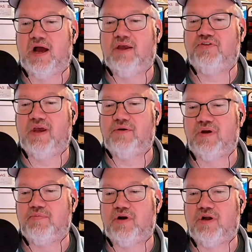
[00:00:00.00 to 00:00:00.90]
Heil oh. sound
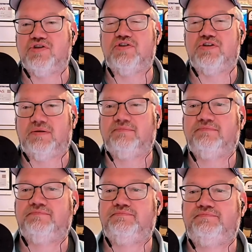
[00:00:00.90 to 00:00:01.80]
reproductions.
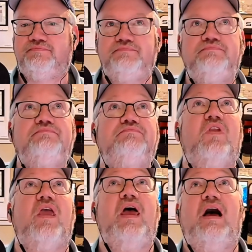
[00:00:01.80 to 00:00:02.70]
Oh,
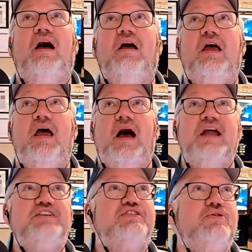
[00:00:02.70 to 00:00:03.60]
okay, okay. It
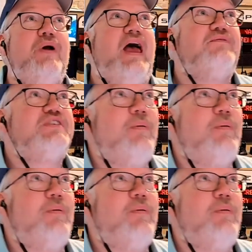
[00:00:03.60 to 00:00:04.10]
I do great. have some